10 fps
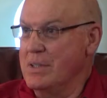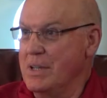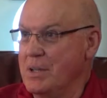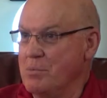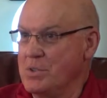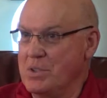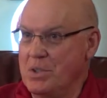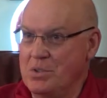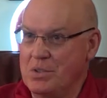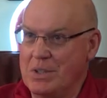and was a
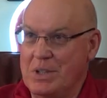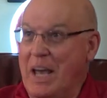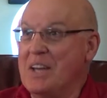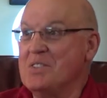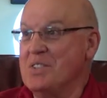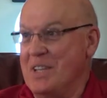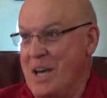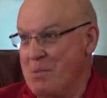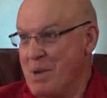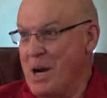UC, uh,
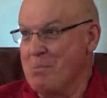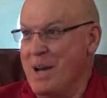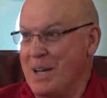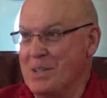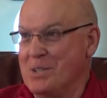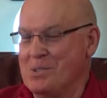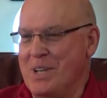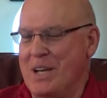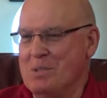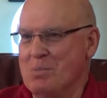SCA bear back in those
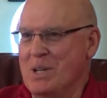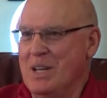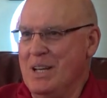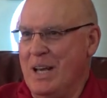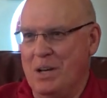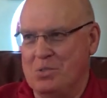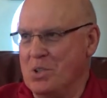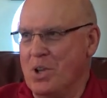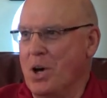days, but I am still a